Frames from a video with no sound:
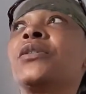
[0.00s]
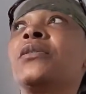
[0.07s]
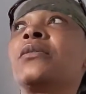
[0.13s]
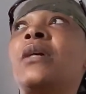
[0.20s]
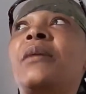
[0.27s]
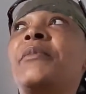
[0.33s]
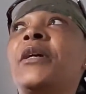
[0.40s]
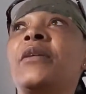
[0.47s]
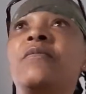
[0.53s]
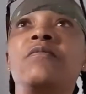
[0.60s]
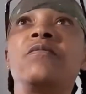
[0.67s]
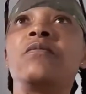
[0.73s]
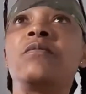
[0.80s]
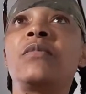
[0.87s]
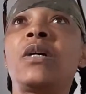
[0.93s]
I mean,
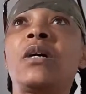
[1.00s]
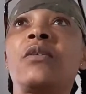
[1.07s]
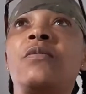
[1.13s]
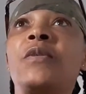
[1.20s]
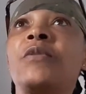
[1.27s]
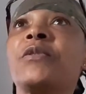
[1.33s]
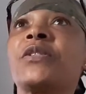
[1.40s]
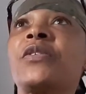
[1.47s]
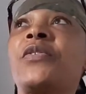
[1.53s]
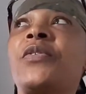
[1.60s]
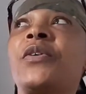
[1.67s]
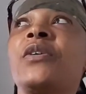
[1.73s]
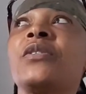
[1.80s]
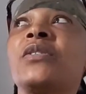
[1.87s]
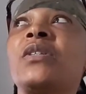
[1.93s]
when was it,
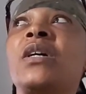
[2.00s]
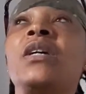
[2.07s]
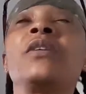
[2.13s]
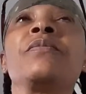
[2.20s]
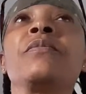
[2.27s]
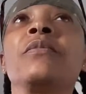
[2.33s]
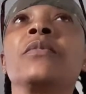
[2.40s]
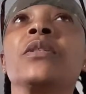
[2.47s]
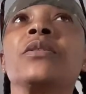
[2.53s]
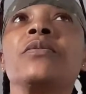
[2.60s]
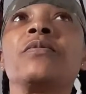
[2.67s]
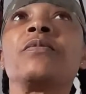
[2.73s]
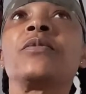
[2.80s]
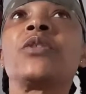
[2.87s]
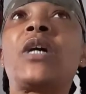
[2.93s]
Thursday,
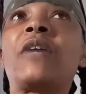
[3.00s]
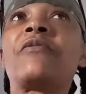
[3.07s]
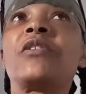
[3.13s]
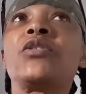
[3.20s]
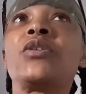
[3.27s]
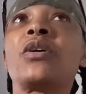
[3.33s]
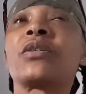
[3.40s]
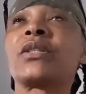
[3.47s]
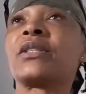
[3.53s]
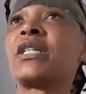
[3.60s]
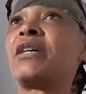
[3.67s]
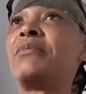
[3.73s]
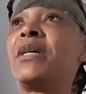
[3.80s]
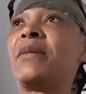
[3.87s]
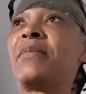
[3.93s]
to have the doctor tell
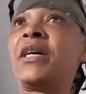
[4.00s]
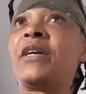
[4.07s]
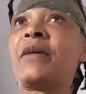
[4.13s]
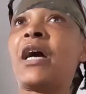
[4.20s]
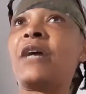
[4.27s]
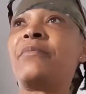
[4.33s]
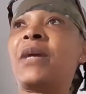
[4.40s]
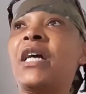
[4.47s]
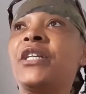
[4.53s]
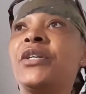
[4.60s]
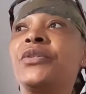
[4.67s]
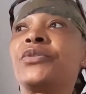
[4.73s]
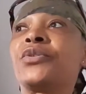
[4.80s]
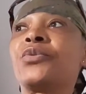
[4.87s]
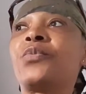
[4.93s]
me I might
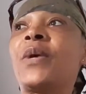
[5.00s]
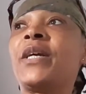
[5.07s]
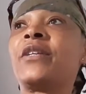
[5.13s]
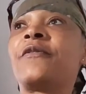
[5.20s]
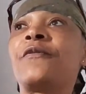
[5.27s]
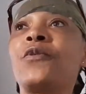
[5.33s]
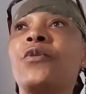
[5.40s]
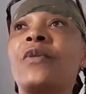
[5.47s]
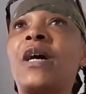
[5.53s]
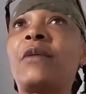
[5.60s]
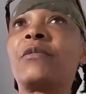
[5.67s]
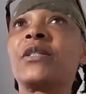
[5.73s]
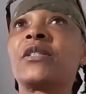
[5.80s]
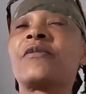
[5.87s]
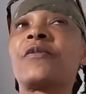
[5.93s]
need to wait 4
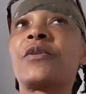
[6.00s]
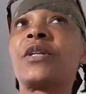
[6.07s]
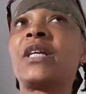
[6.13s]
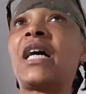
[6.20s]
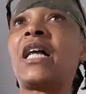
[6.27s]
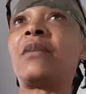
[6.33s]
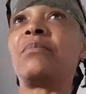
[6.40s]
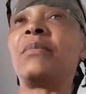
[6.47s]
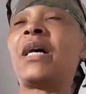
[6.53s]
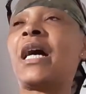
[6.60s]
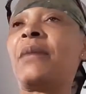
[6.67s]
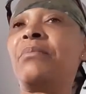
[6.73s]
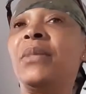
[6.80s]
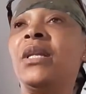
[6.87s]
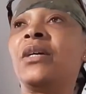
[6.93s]
hours for the
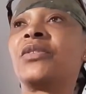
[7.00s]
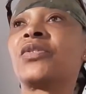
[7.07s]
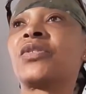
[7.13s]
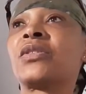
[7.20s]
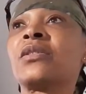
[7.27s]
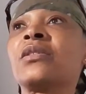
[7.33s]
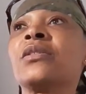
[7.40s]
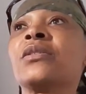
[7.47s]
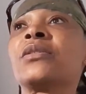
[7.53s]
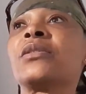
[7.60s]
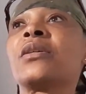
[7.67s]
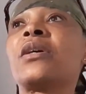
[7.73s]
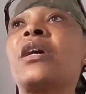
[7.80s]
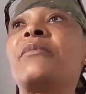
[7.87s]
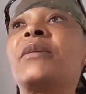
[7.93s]
ambulance to
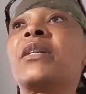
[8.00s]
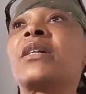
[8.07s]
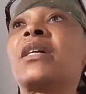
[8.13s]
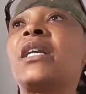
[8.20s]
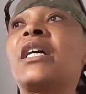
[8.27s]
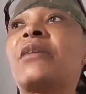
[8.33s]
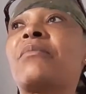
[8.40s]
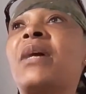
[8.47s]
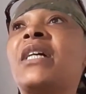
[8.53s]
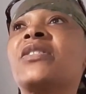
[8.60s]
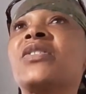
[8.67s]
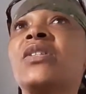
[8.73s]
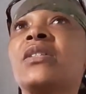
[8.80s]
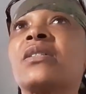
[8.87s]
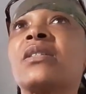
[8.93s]
come and collect my
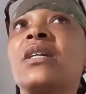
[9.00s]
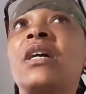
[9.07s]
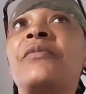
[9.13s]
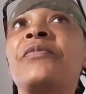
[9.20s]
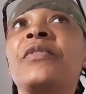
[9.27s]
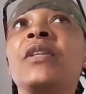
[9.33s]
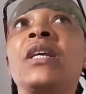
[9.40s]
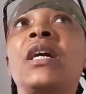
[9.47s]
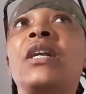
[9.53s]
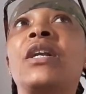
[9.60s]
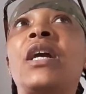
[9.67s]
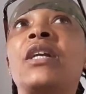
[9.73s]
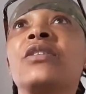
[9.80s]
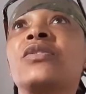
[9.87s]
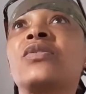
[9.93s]
sister.
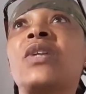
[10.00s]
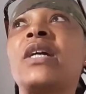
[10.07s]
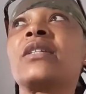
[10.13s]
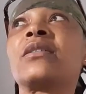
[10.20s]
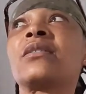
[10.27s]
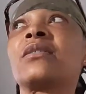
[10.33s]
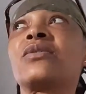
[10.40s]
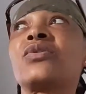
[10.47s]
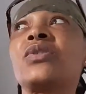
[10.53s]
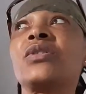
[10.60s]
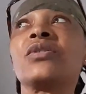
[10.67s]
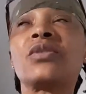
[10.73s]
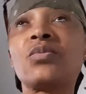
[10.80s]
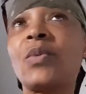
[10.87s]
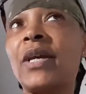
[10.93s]
And it's like,
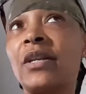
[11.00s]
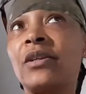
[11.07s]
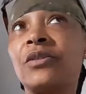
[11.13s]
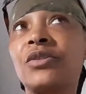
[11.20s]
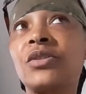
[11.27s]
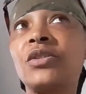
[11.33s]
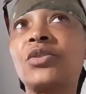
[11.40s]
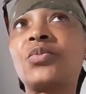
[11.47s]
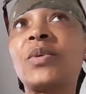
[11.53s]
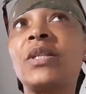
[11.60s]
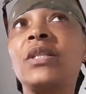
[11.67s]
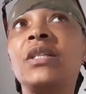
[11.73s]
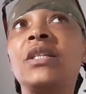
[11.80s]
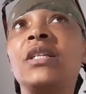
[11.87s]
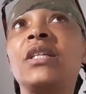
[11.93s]
since when
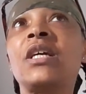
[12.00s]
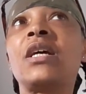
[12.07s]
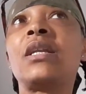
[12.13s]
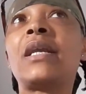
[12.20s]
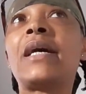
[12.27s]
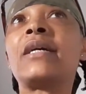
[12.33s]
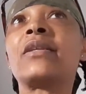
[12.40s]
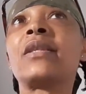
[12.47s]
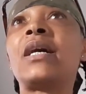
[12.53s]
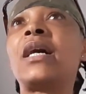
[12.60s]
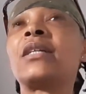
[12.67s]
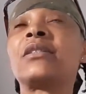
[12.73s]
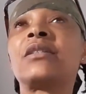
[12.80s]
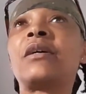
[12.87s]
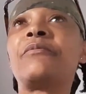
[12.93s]
did it get like
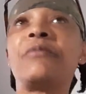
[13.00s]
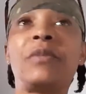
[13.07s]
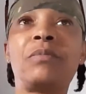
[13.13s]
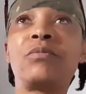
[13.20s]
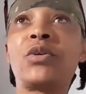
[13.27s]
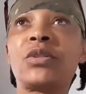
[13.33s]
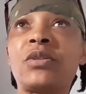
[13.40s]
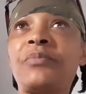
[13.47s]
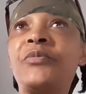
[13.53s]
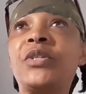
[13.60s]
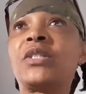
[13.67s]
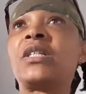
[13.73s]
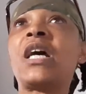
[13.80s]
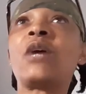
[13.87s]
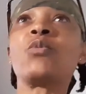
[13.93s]
that? But
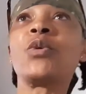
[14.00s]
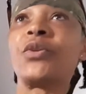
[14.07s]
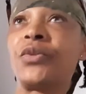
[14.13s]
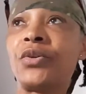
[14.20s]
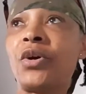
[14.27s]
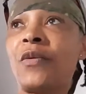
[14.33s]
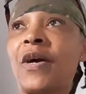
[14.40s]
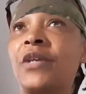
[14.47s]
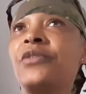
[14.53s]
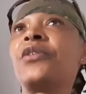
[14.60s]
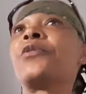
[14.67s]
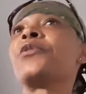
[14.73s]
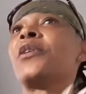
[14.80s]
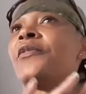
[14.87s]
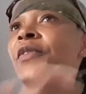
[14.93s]
obviously I wouldn't know. I know
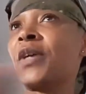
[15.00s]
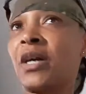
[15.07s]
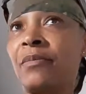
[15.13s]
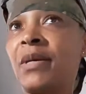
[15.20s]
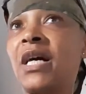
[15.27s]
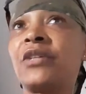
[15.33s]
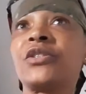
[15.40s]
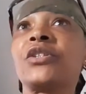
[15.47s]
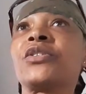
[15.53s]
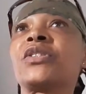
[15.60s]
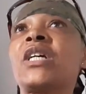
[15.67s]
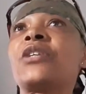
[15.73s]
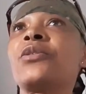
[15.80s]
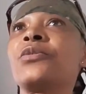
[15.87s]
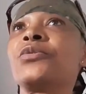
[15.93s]
nothing about it because
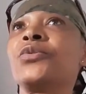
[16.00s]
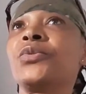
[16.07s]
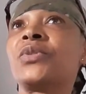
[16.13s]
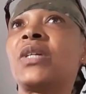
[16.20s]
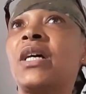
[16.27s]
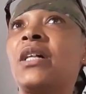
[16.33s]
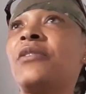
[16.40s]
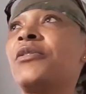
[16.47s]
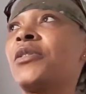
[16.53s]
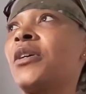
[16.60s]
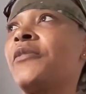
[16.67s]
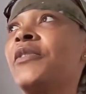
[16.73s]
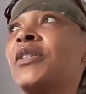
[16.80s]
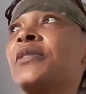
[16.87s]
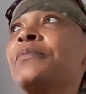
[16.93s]
I don't use the health
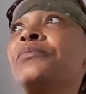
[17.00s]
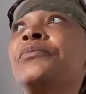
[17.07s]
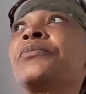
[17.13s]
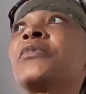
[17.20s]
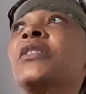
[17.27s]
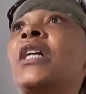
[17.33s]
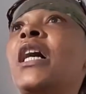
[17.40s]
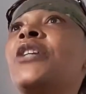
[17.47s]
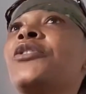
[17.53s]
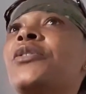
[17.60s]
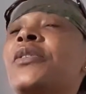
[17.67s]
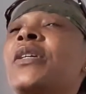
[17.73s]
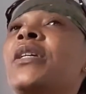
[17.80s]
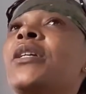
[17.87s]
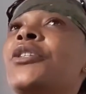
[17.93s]
service. I just
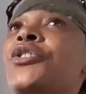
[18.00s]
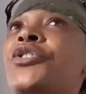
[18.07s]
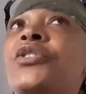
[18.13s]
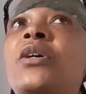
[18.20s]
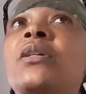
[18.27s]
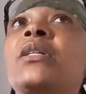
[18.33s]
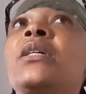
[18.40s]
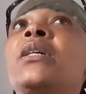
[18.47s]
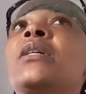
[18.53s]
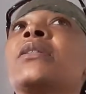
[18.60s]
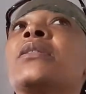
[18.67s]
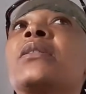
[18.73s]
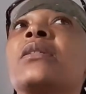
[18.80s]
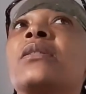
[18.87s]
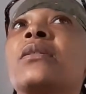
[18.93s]
think it's shoddy, it's
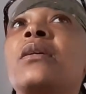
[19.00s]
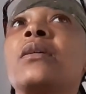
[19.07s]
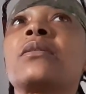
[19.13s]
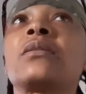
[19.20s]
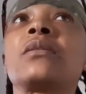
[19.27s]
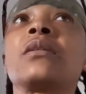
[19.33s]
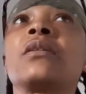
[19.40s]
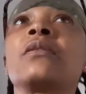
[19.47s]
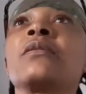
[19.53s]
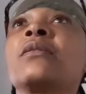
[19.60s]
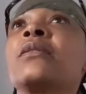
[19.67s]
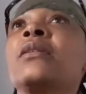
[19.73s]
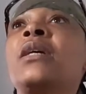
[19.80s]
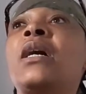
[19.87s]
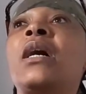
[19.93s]
disgusting.
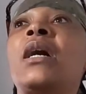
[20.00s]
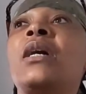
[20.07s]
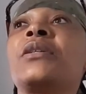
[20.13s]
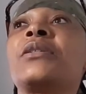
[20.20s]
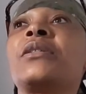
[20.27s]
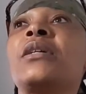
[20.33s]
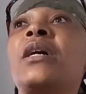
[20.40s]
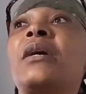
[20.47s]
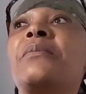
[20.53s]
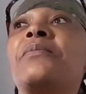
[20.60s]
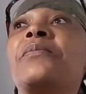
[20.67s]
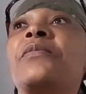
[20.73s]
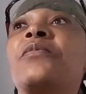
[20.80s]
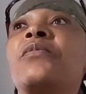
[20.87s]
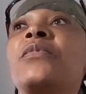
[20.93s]
And
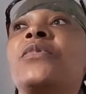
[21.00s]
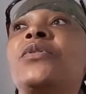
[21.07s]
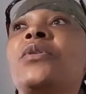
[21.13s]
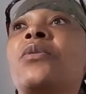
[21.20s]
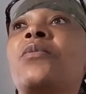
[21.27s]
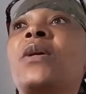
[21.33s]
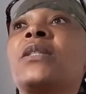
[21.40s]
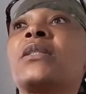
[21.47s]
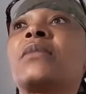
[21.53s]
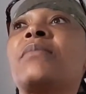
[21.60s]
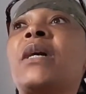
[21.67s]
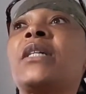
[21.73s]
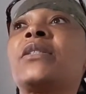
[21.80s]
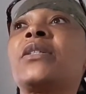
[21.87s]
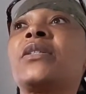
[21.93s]
once
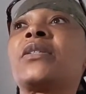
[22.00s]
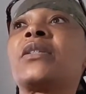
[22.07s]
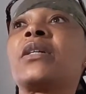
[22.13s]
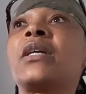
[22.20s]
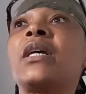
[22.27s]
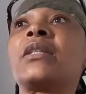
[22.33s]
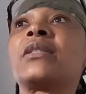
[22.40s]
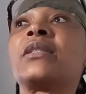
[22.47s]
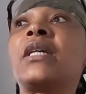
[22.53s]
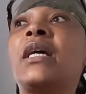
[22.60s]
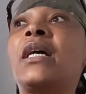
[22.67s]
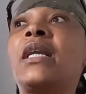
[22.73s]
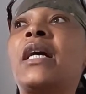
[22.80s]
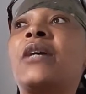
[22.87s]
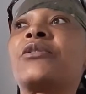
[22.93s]
my sister gets the
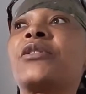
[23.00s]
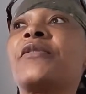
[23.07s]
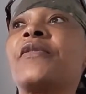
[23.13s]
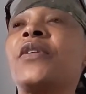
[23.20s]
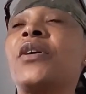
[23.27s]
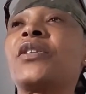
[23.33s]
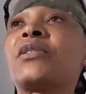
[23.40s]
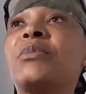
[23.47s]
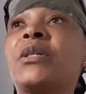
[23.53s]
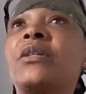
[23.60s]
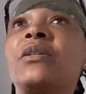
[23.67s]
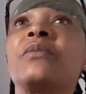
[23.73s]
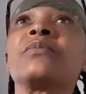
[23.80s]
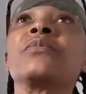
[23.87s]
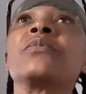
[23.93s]
hell out of the
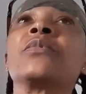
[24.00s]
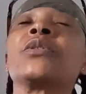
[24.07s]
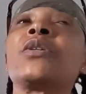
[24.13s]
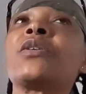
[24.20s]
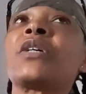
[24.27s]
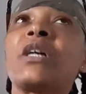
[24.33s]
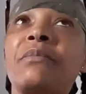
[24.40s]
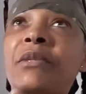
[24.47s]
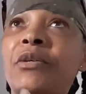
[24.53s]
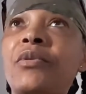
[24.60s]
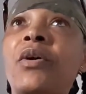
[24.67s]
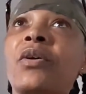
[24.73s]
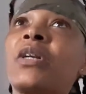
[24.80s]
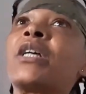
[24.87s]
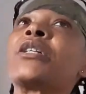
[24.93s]
hospital, don't get me
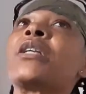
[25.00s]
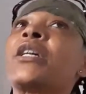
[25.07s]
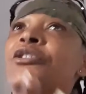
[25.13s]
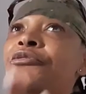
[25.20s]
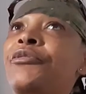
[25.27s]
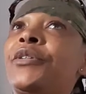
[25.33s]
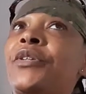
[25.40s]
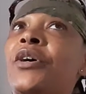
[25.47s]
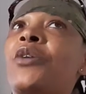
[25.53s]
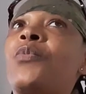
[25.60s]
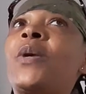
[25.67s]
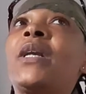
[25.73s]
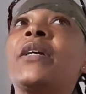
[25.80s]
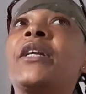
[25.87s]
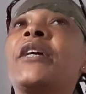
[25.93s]
wrong, they treat her
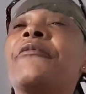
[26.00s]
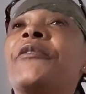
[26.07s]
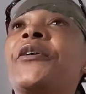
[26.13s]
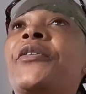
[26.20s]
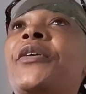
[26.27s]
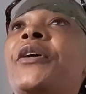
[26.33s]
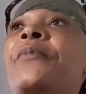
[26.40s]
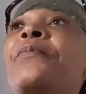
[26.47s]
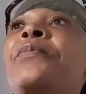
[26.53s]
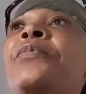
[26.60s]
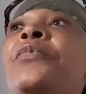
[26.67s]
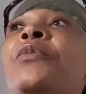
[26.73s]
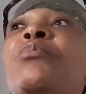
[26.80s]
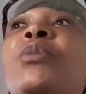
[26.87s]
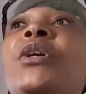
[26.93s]
well and everything,
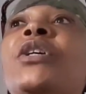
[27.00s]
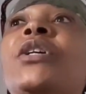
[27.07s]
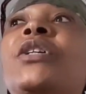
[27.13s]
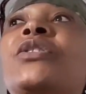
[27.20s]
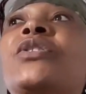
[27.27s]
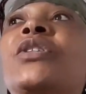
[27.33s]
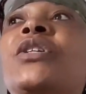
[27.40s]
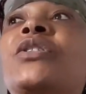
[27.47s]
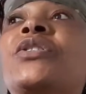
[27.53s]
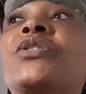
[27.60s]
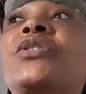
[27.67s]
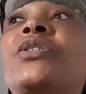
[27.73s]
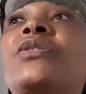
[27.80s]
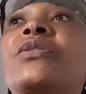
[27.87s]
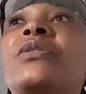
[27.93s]
but it's
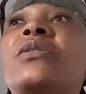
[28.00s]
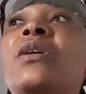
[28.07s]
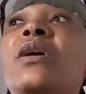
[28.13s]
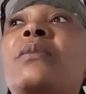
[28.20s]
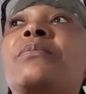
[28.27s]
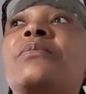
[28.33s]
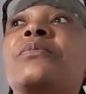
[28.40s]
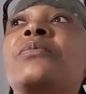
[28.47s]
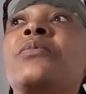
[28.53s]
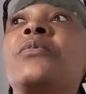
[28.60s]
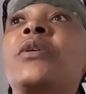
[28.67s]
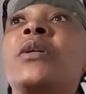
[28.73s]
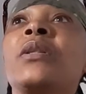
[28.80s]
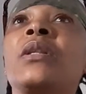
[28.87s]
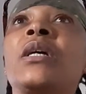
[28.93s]
just
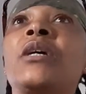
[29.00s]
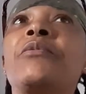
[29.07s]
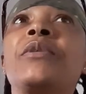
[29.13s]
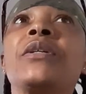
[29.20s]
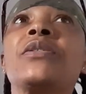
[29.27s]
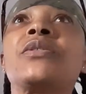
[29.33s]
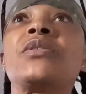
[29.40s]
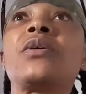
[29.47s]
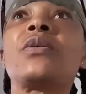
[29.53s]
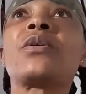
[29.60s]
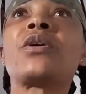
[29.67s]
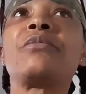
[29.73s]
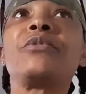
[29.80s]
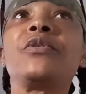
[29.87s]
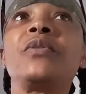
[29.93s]
there is no
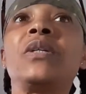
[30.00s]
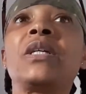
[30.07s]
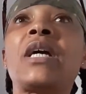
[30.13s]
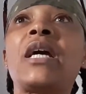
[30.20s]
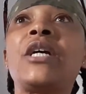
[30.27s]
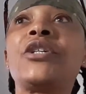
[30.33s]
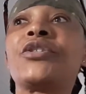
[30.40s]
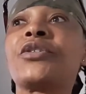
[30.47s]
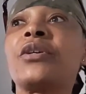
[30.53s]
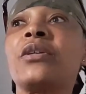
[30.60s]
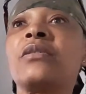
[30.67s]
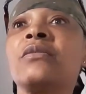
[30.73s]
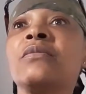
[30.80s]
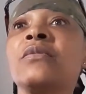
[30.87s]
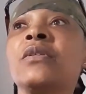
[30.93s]
communication.